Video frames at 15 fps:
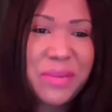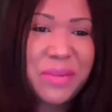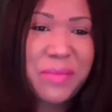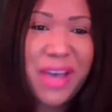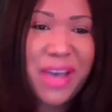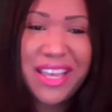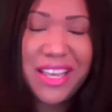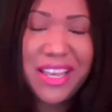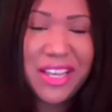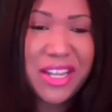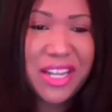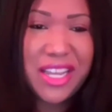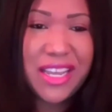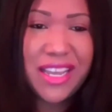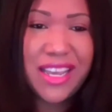done my
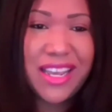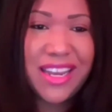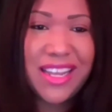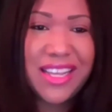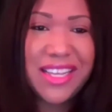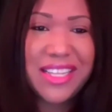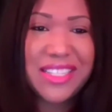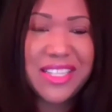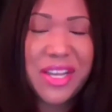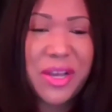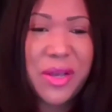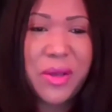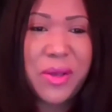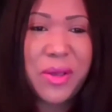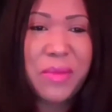healing.
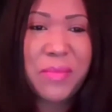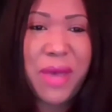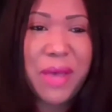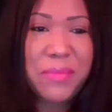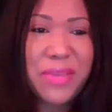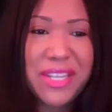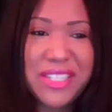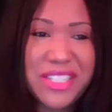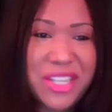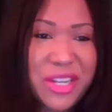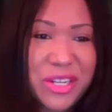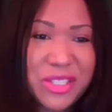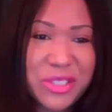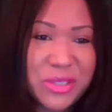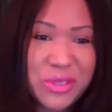It might be
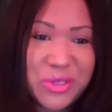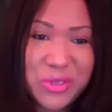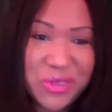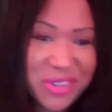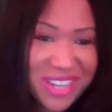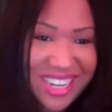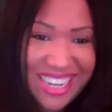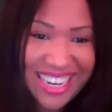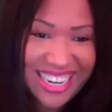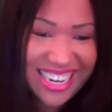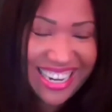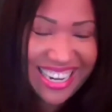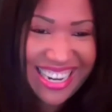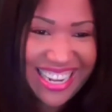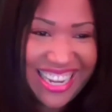tears of
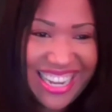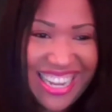joy,